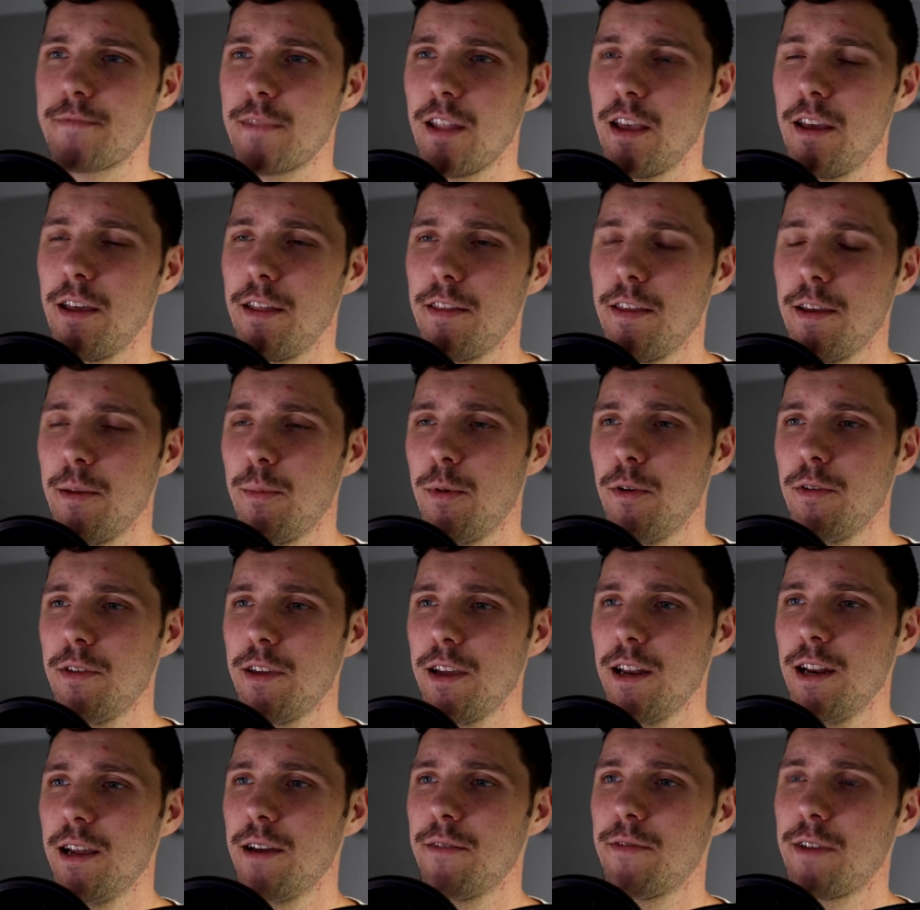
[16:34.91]
they both
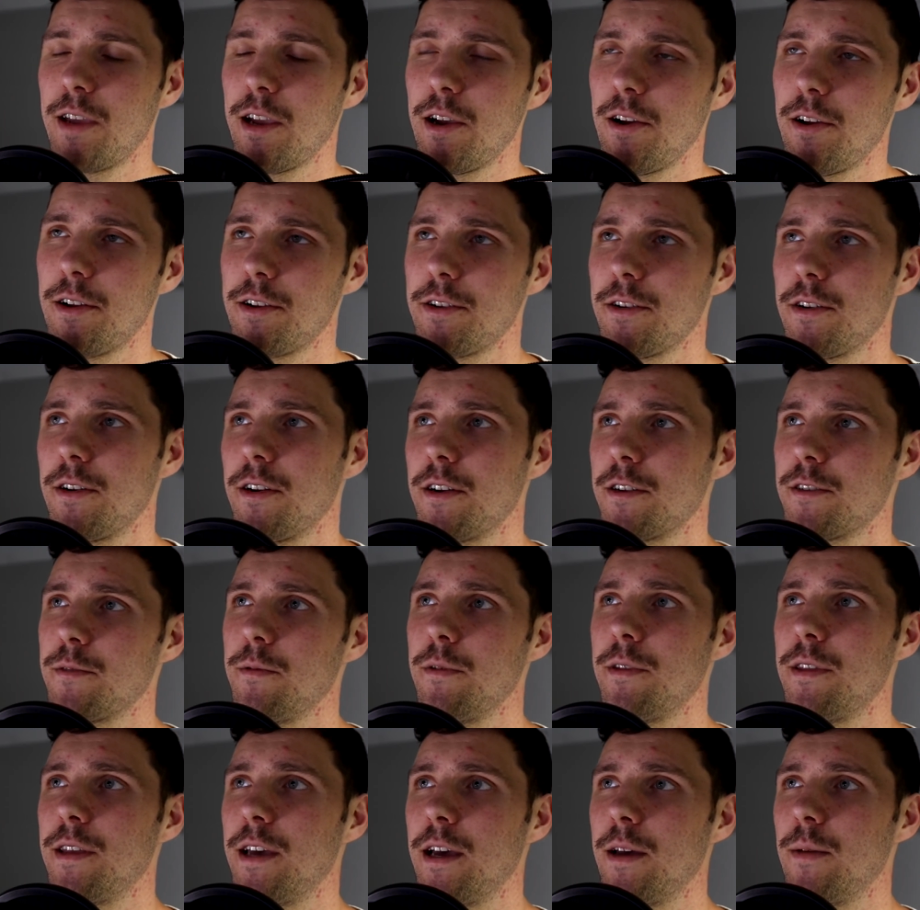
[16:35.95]
kind of have character arcs
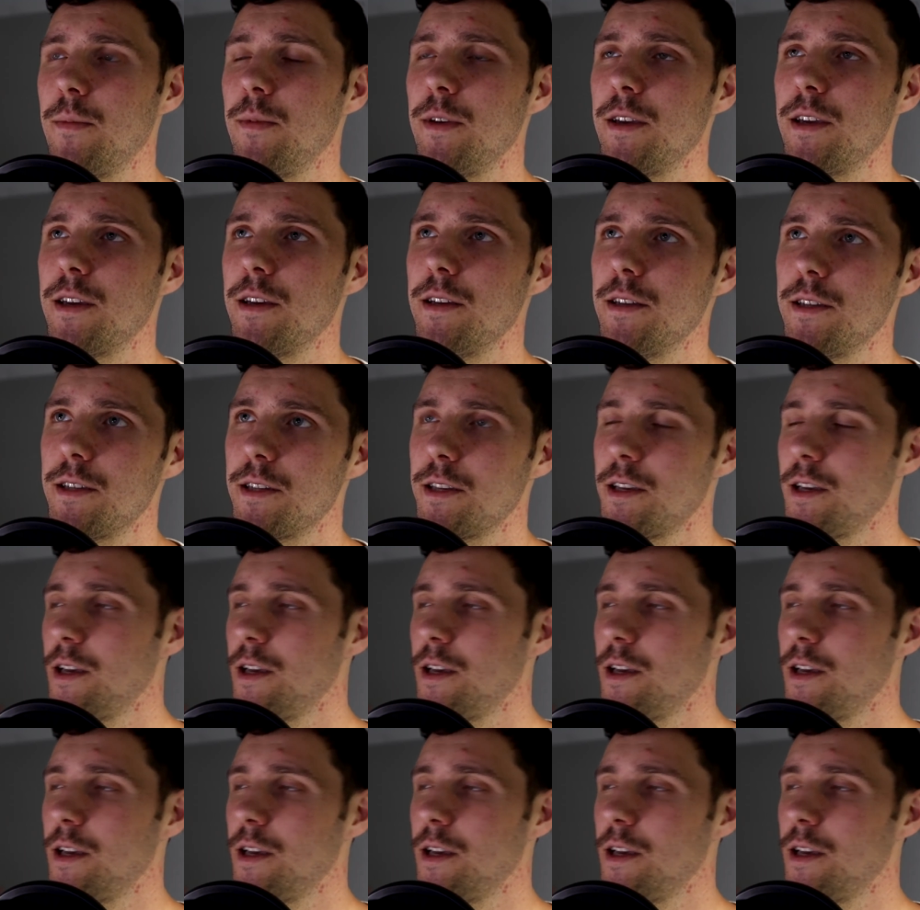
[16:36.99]
with that because